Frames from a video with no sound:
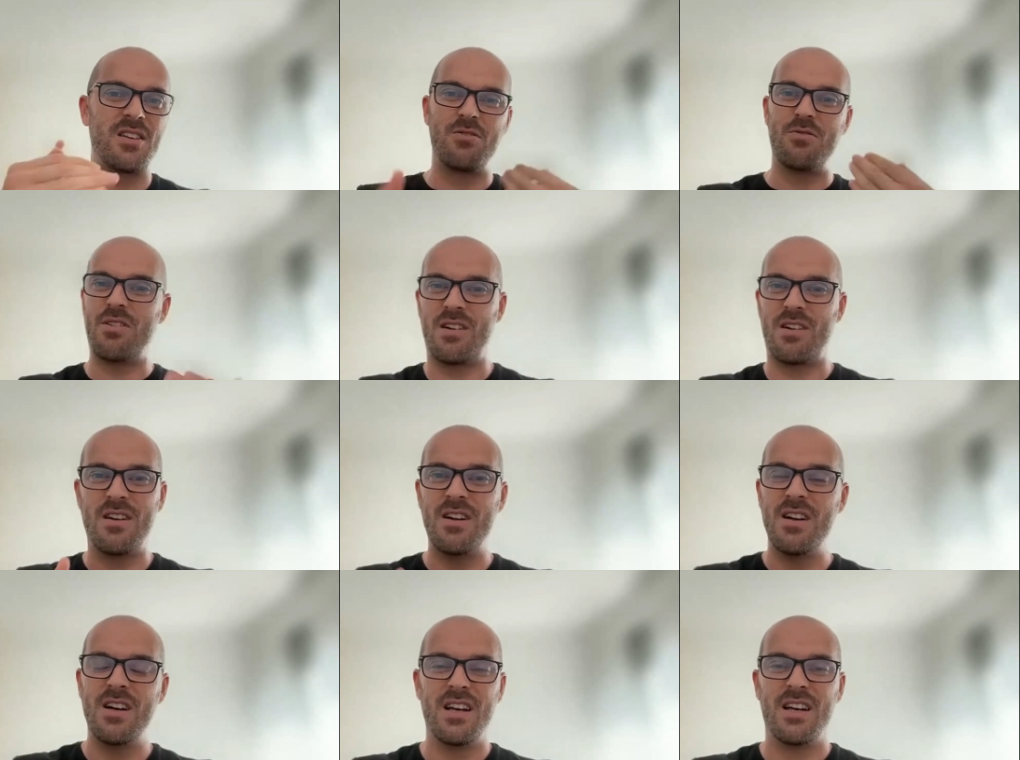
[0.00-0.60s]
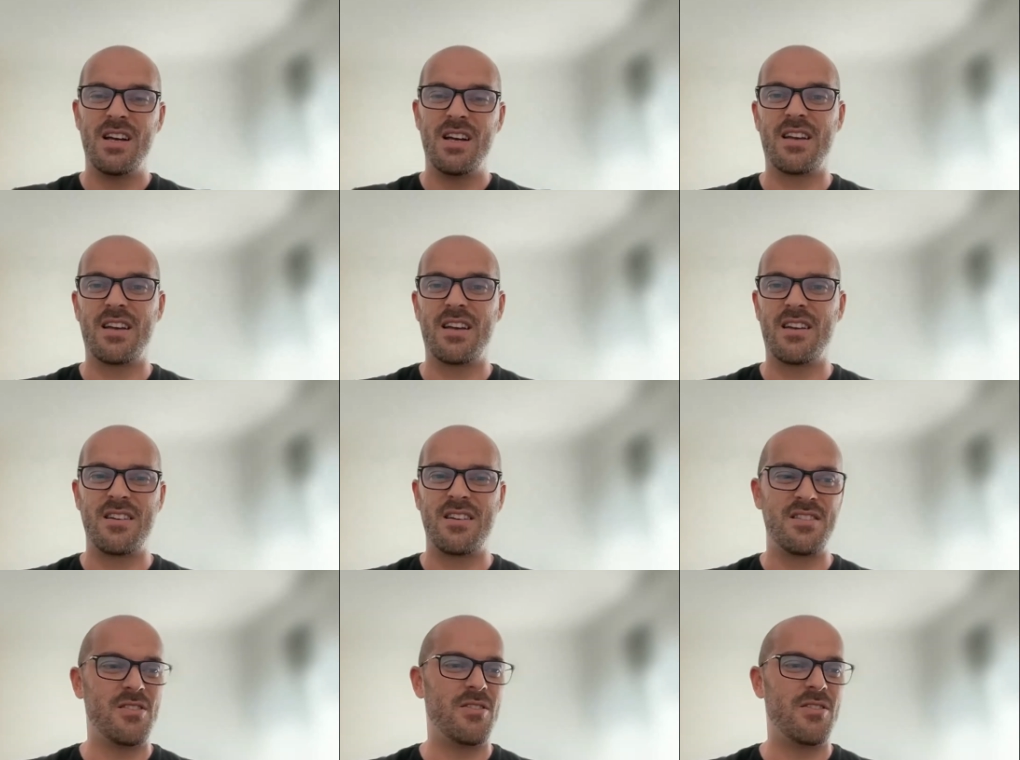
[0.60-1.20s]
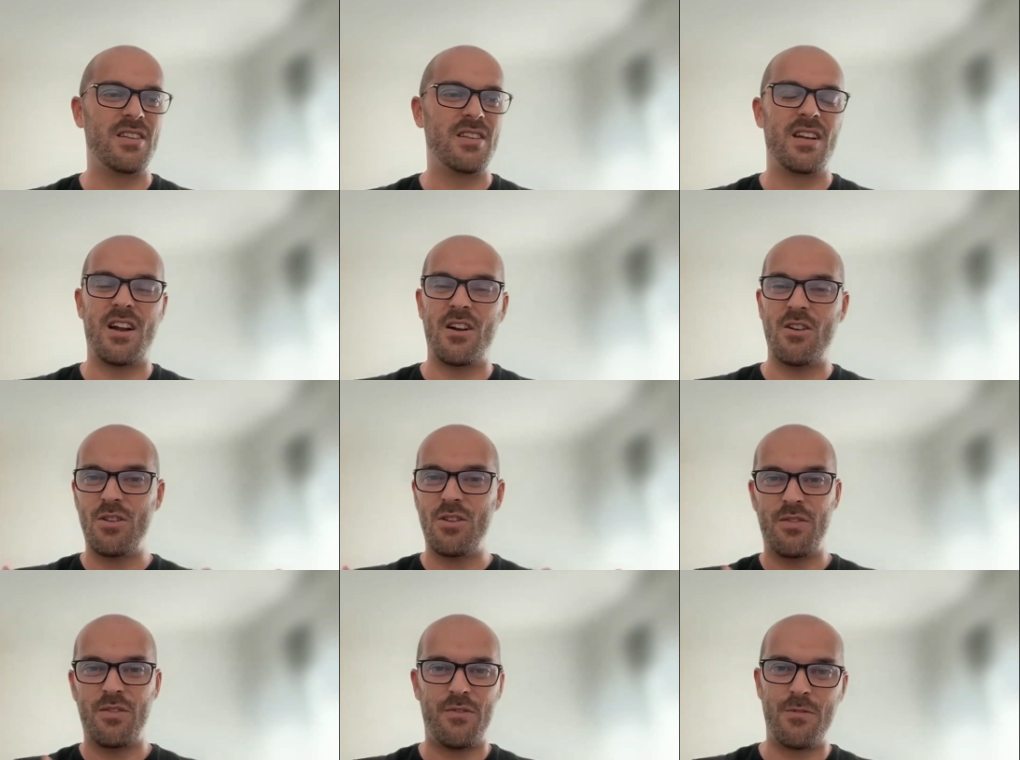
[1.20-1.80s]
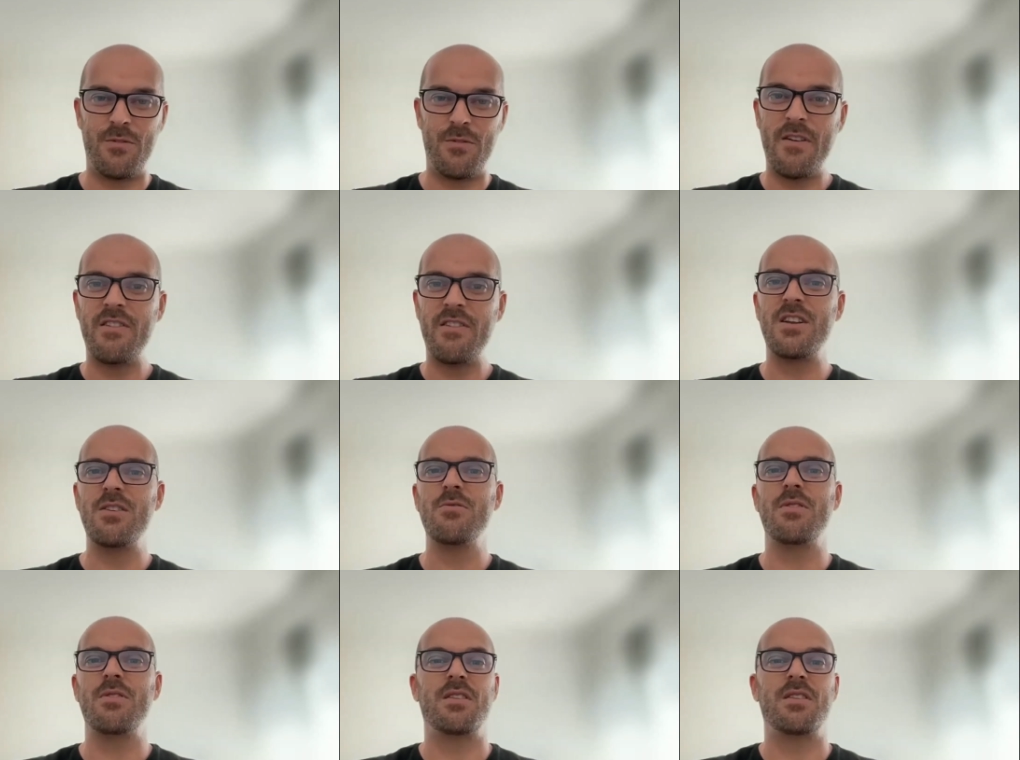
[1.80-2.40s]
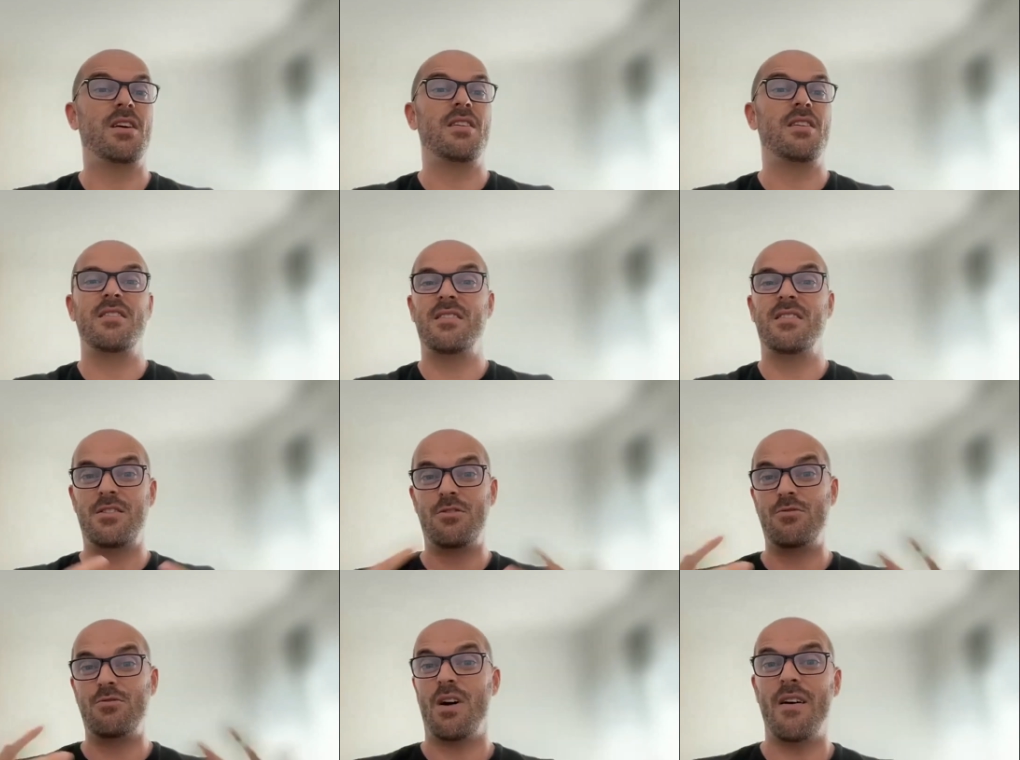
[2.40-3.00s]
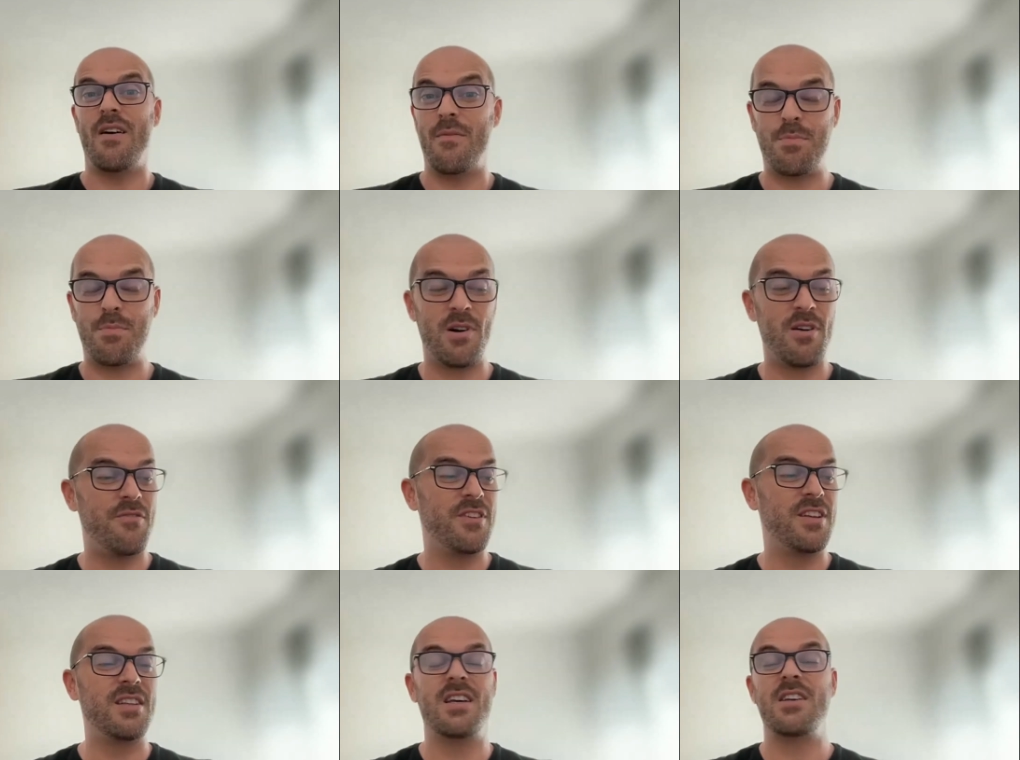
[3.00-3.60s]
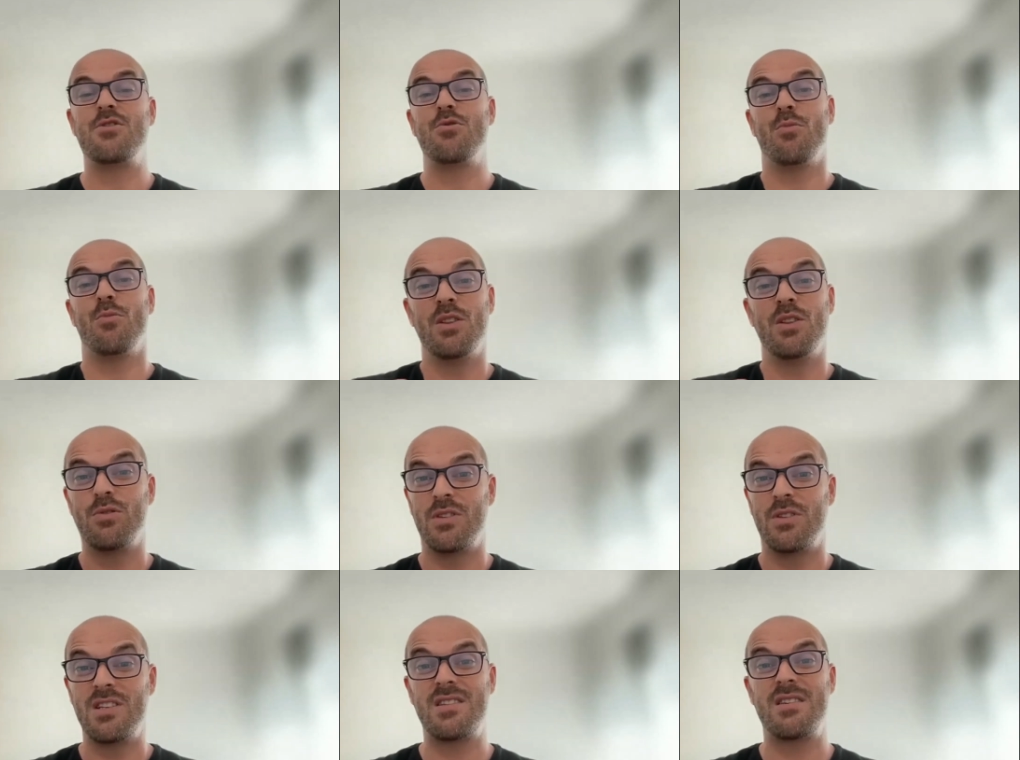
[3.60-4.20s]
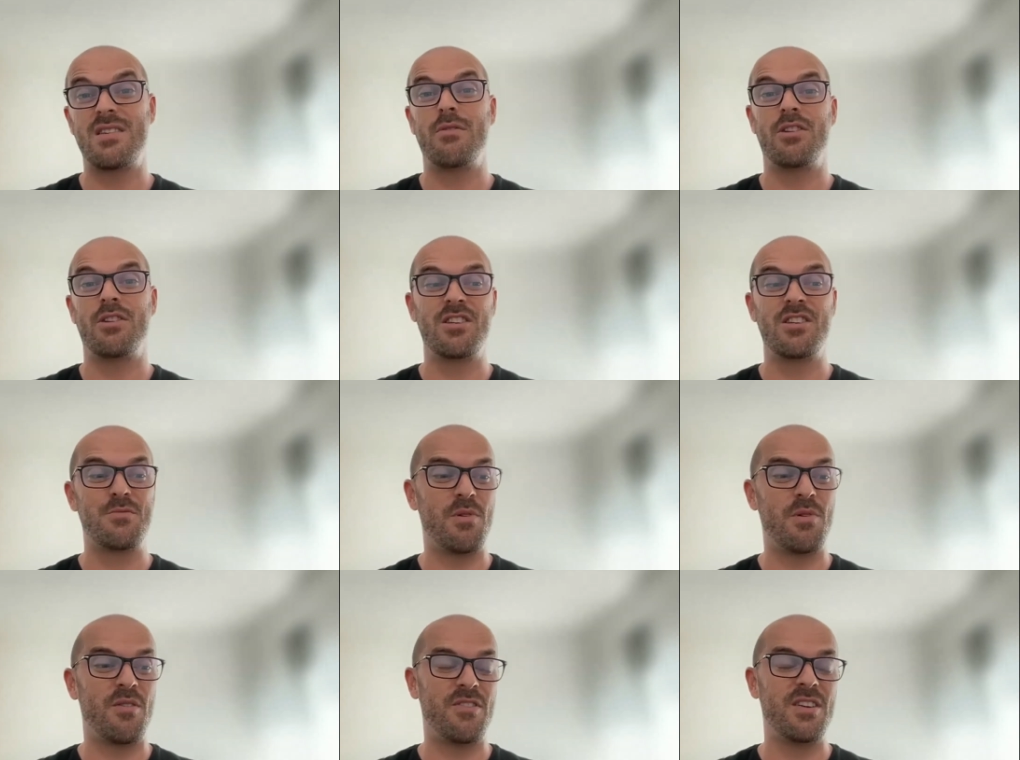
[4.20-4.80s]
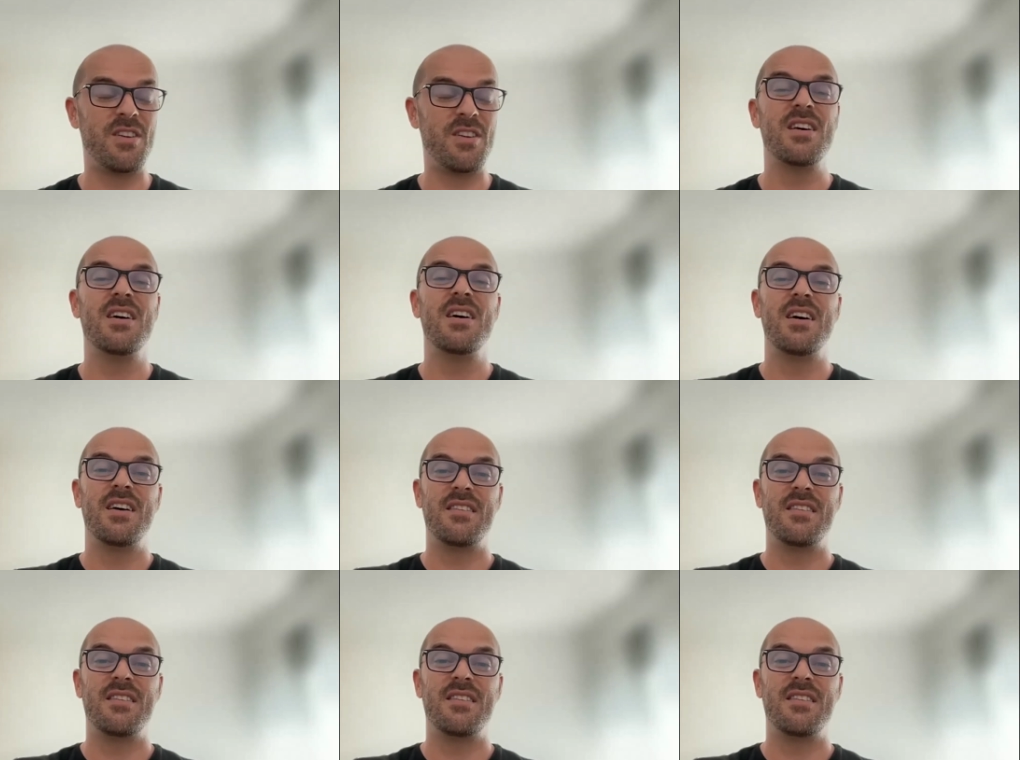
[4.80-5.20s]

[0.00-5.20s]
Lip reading: you are generating a lot of revenue, and then you have profit and you want to distribute this profit,